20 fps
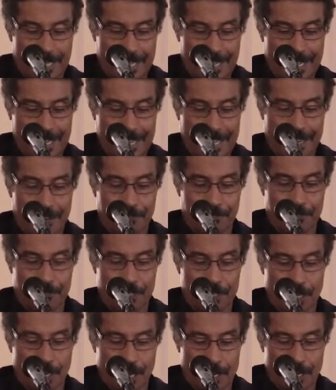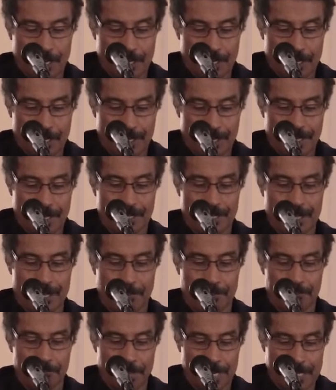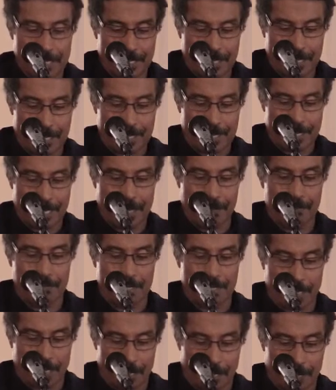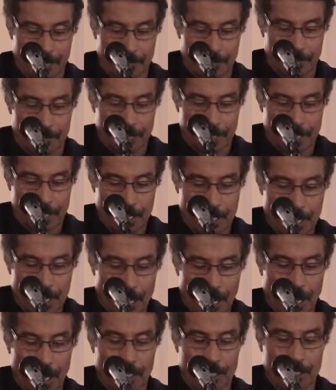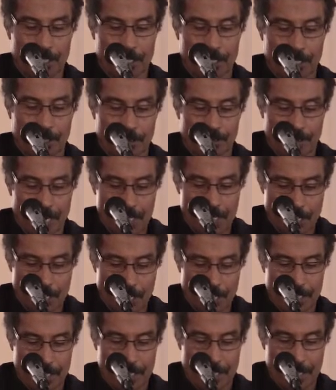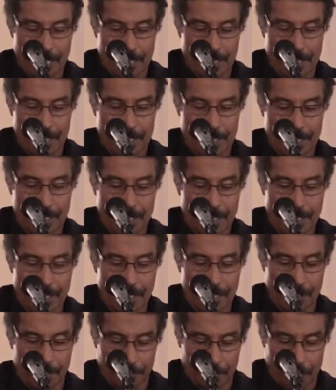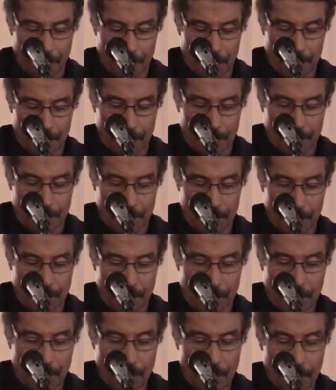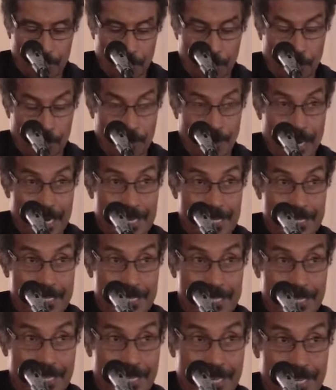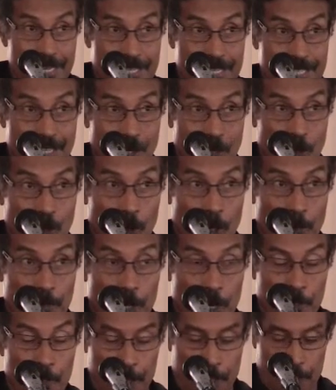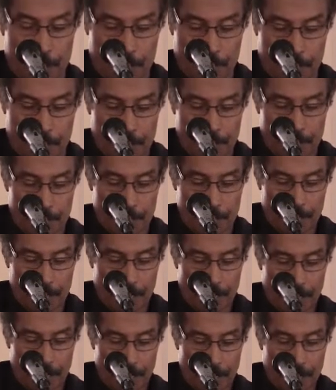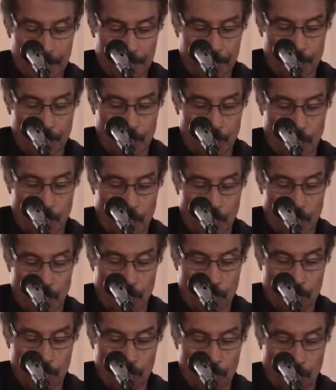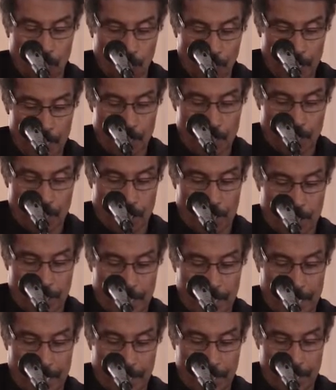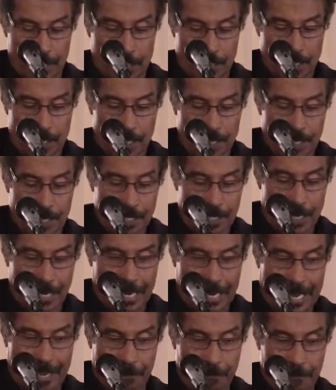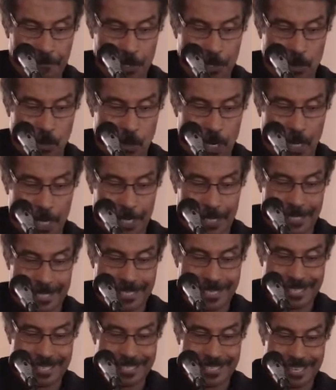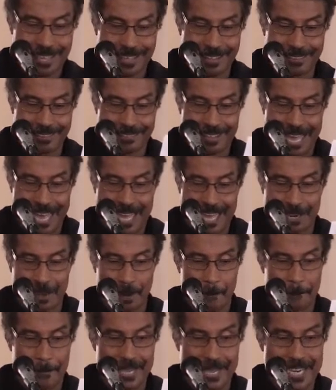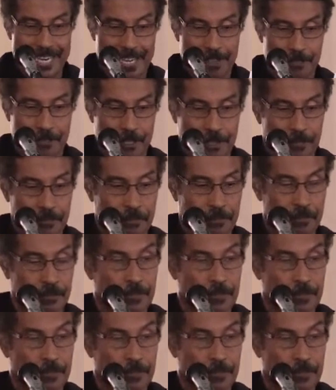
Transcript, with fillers: have not submitted themselves unto the righteousness of God. For Christ is the whole purpose of the law for righteousness to everyone that believeth.